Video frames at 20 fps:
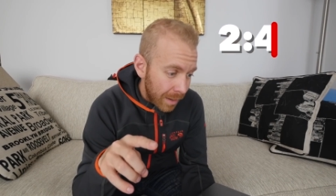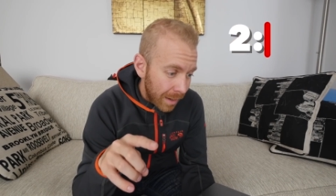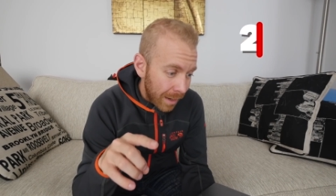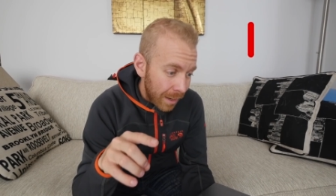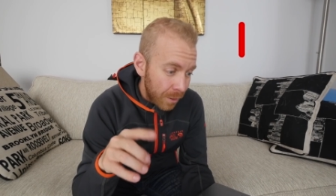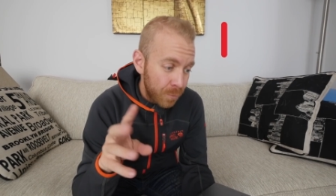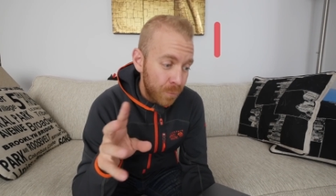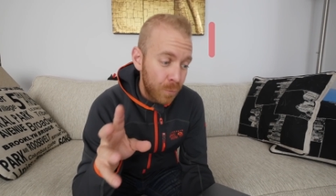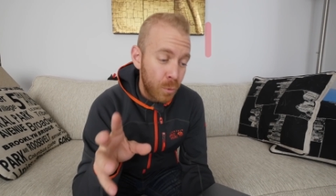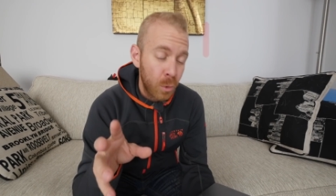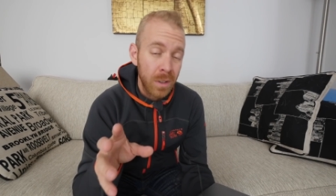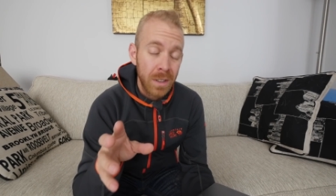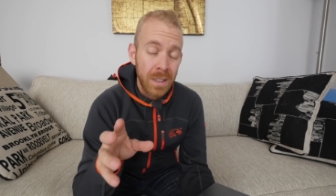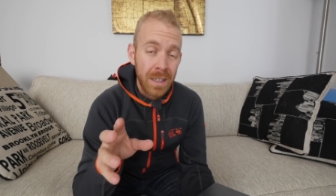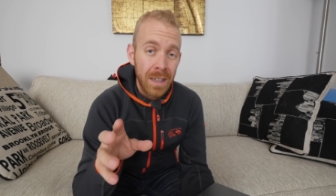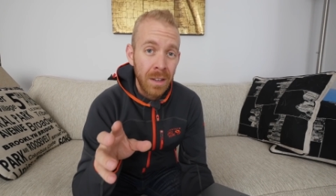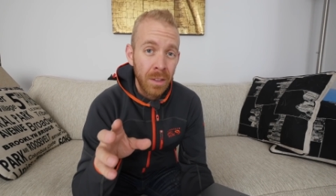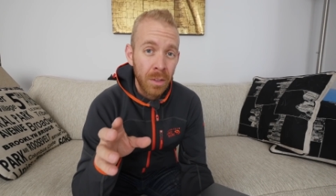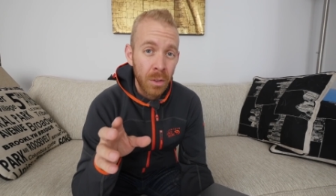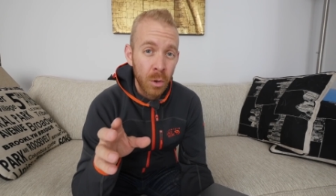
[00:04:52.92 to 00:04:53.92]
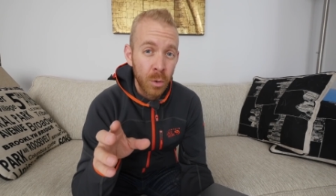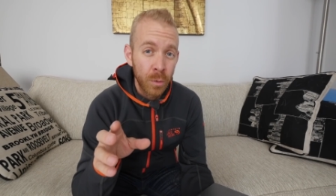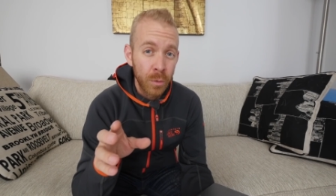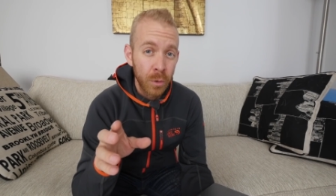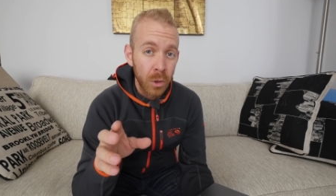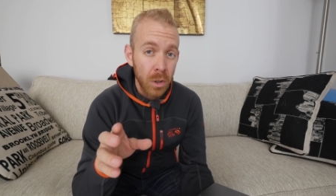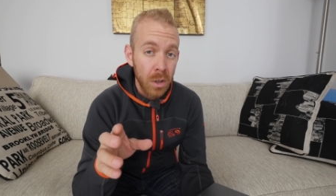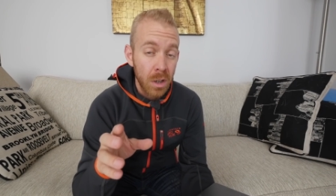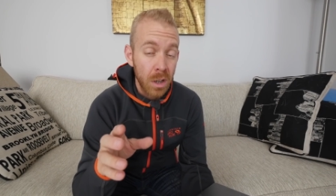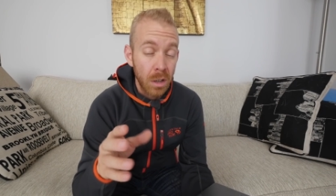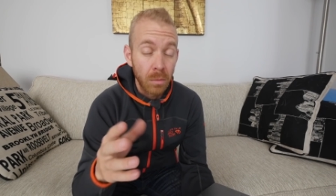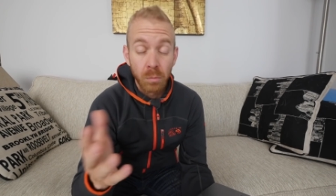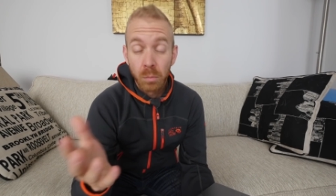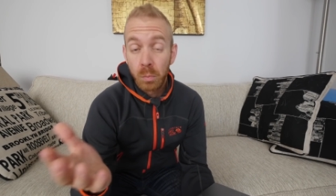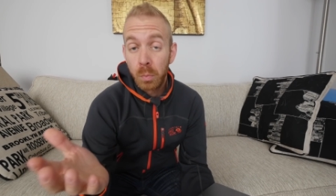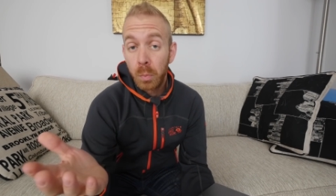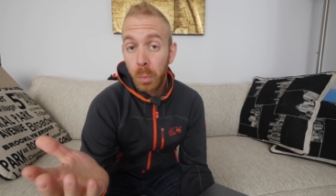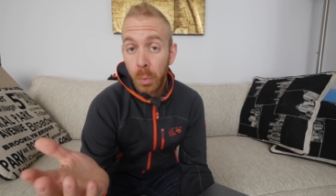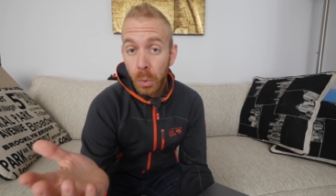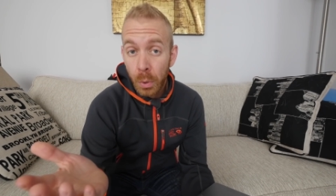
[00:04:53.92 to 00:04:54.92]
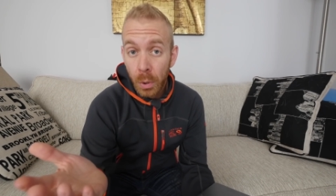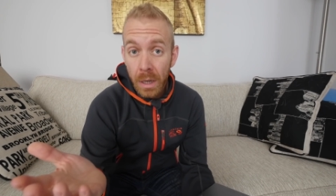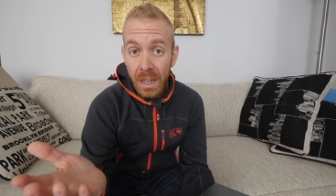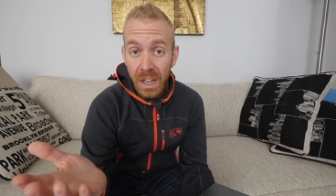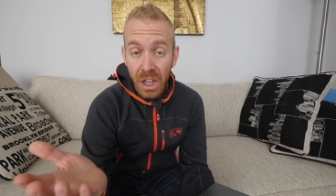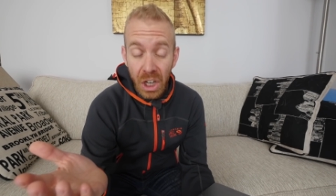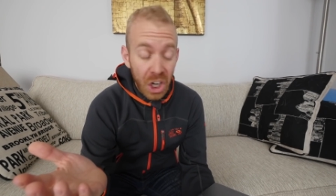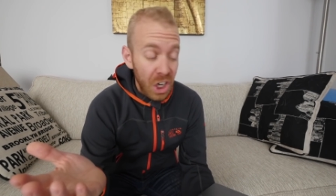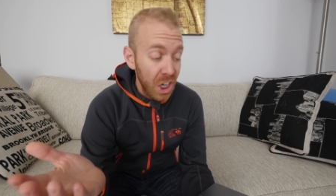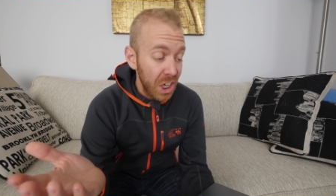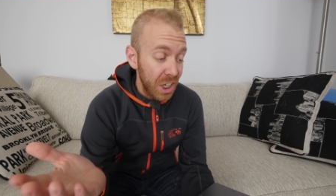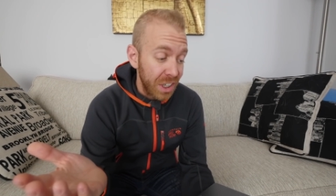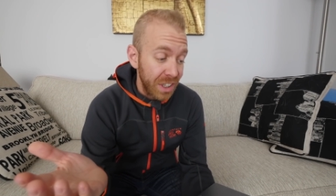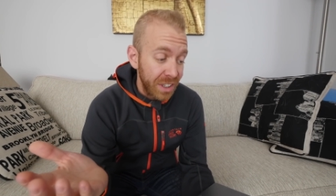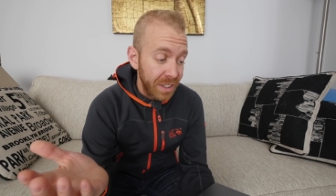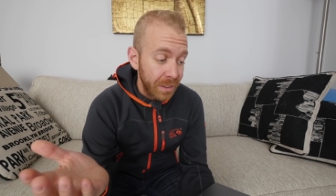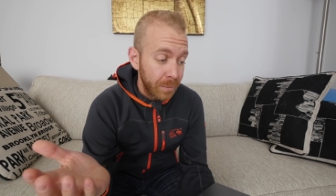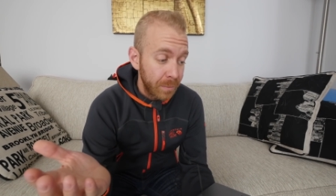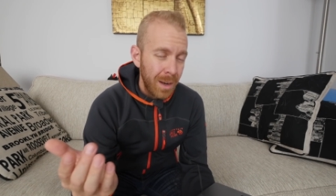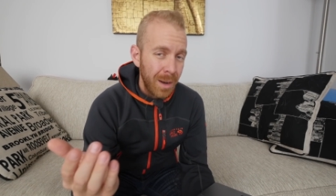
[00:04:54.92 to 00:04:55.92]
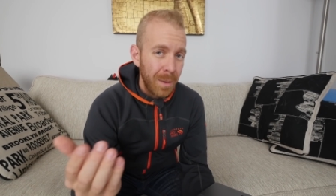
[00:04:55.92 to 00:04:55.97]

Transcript: and fourteenth overall. Pretty good.